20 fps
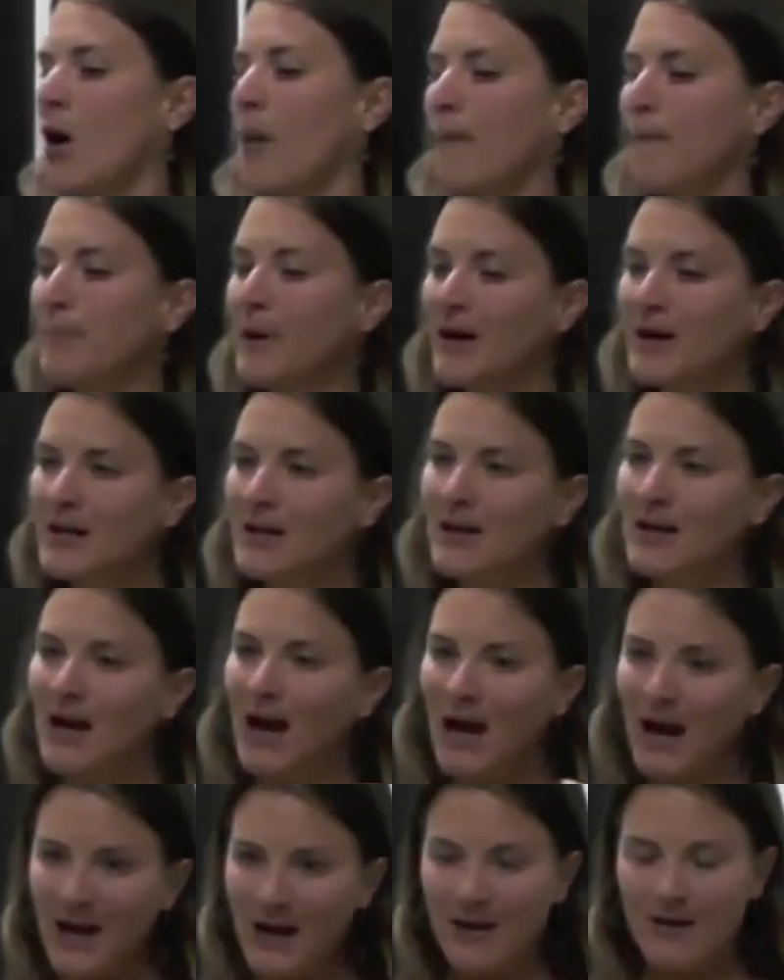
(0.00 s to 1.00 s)
But
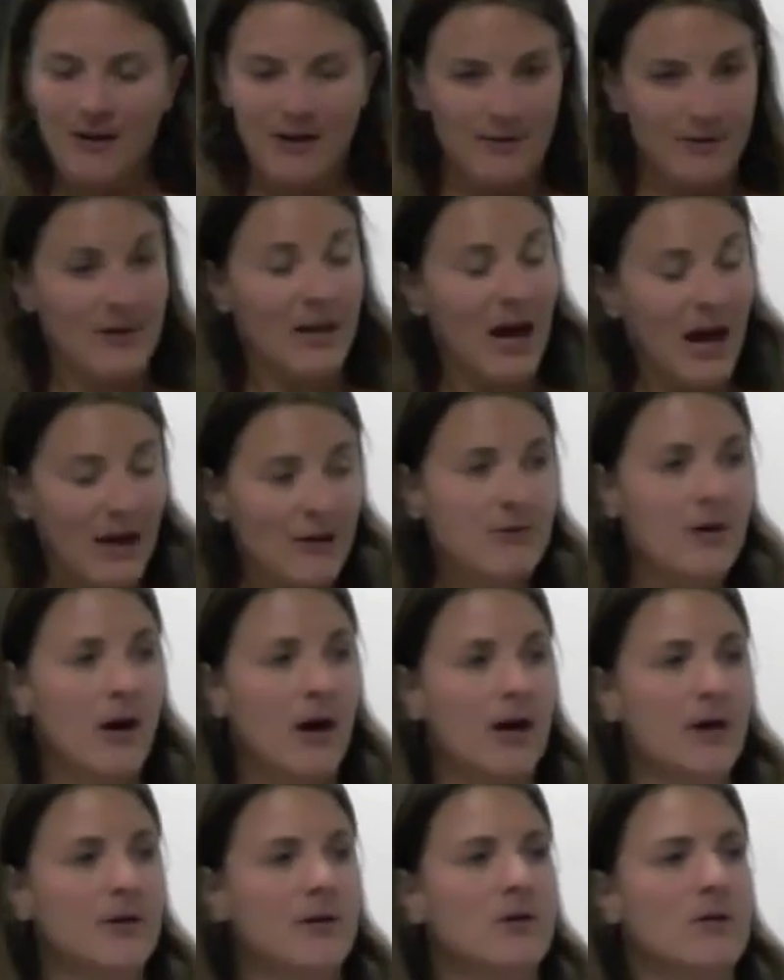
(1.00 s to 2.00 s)

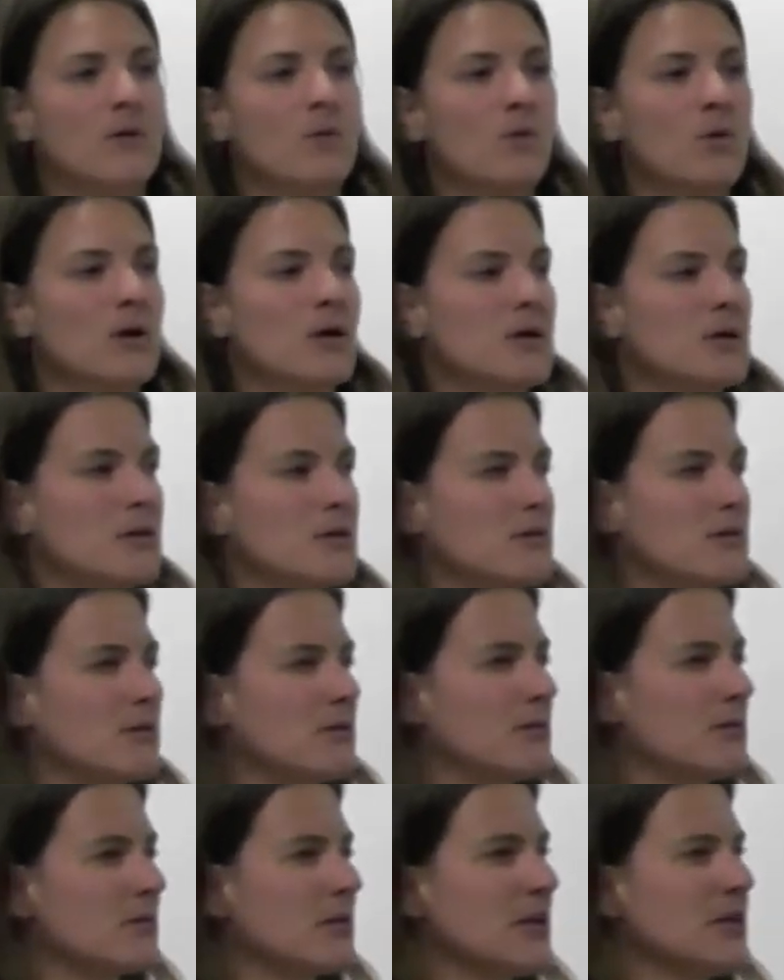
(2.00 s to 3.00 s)
Chiron was
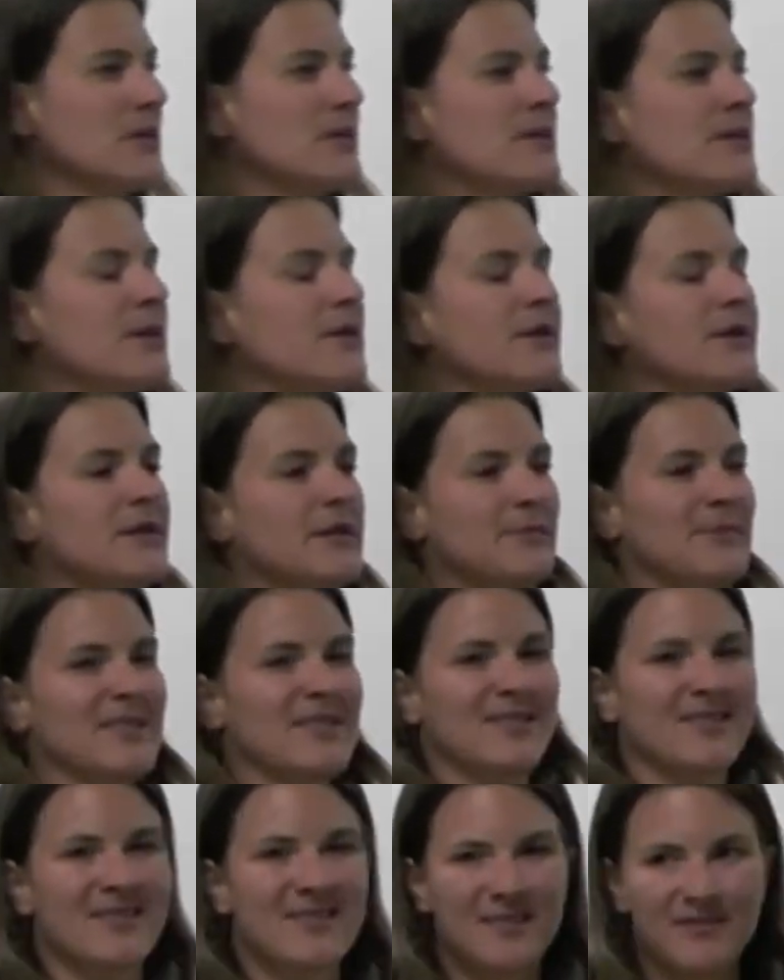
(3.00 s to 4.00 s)
considered to be
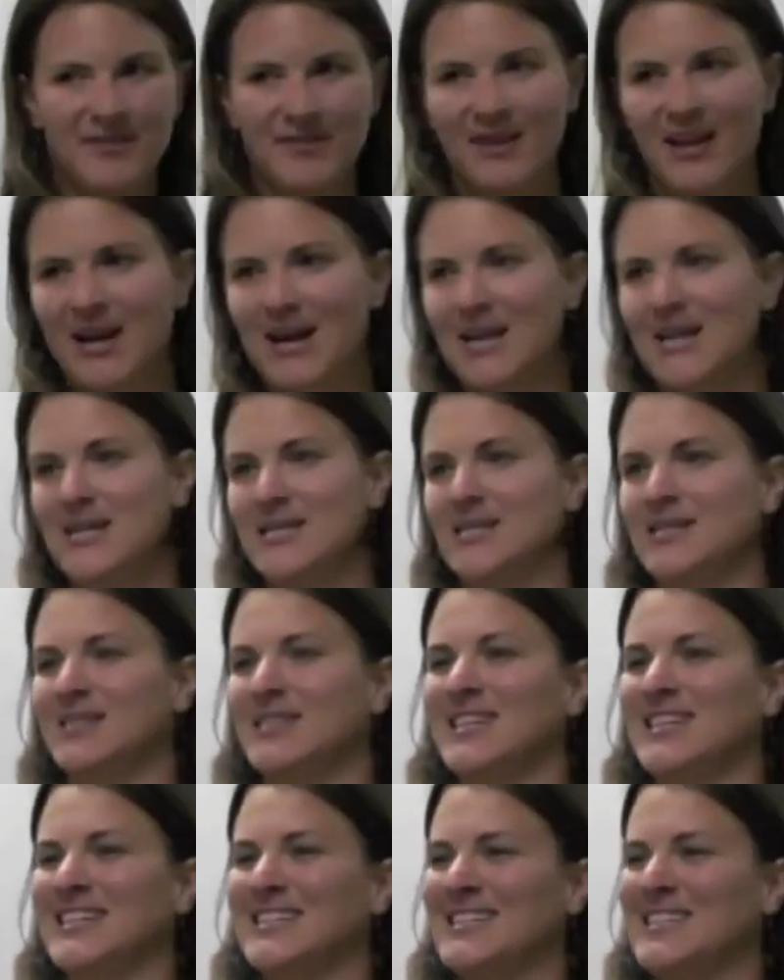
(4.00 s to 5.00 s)
civilized
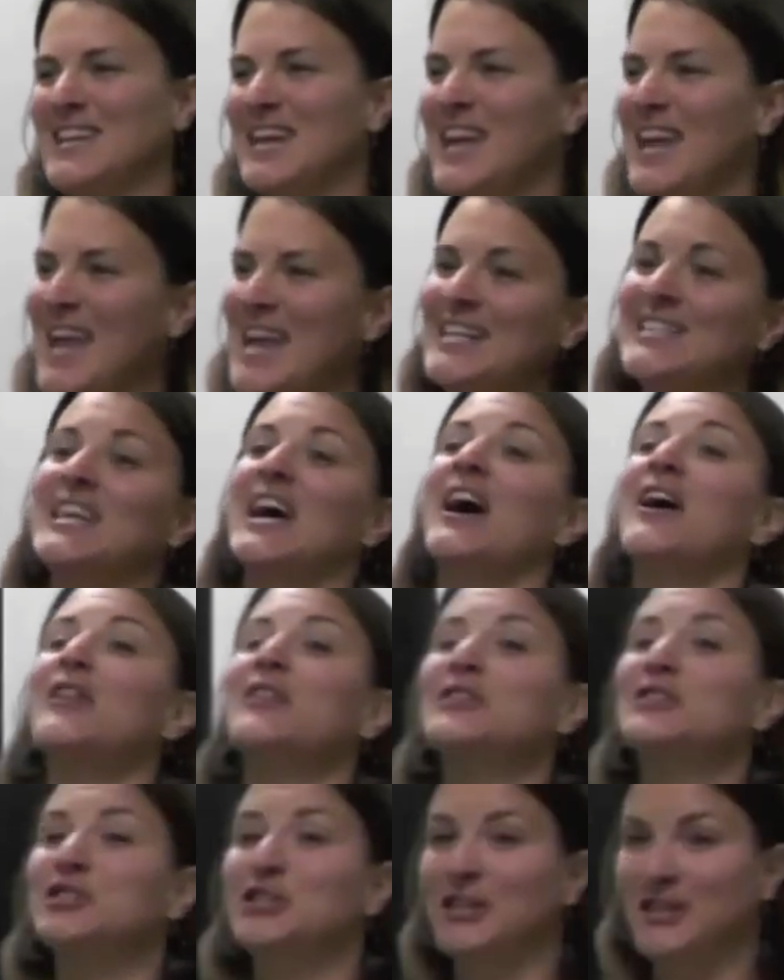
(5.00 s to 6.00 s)
and
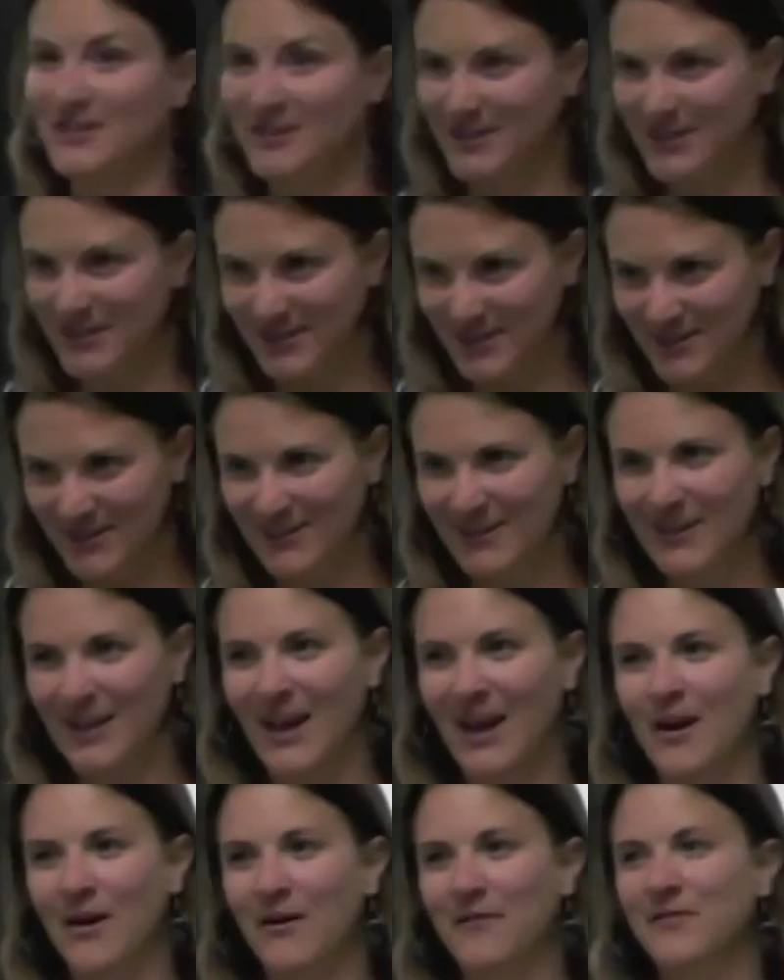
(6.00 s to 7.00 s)
intelligent
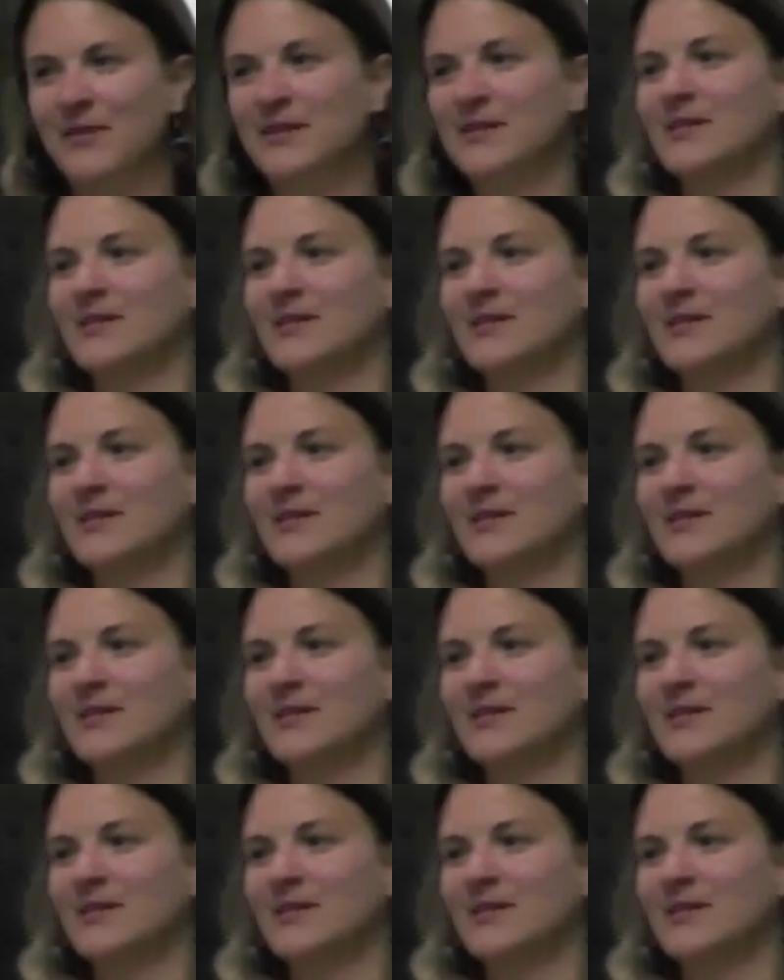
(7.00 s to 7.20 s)
of the